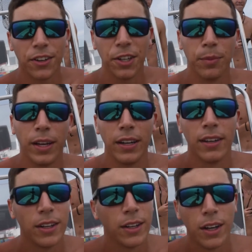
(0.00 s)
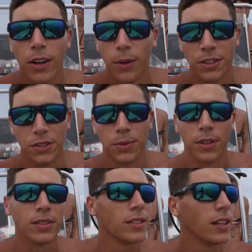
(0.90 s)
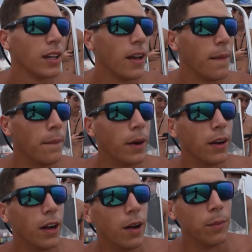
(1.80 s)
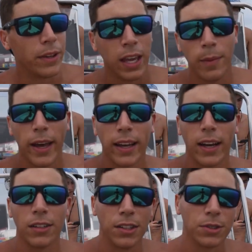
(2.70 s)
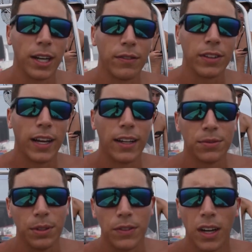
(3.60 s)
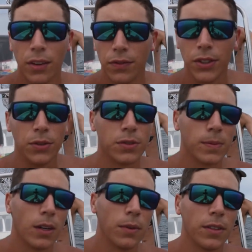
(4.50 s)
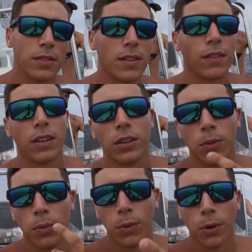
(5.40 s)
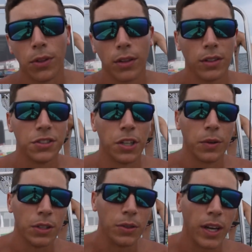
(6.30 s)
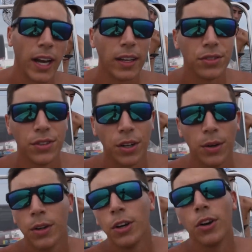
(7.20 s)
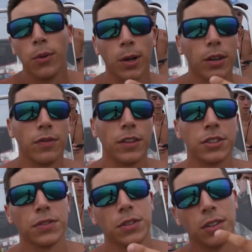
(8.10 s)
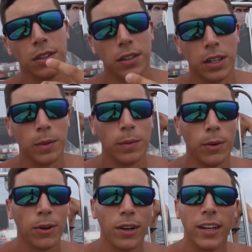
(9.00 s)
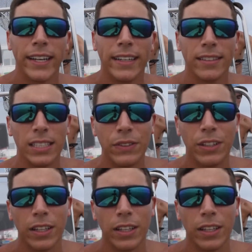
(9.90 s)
all your bait, which is worse. But um, we came back out to the trap flats. We've caught a few small ones, nothing worth showing you guys. So we're gonna fish for a little bit more, see if we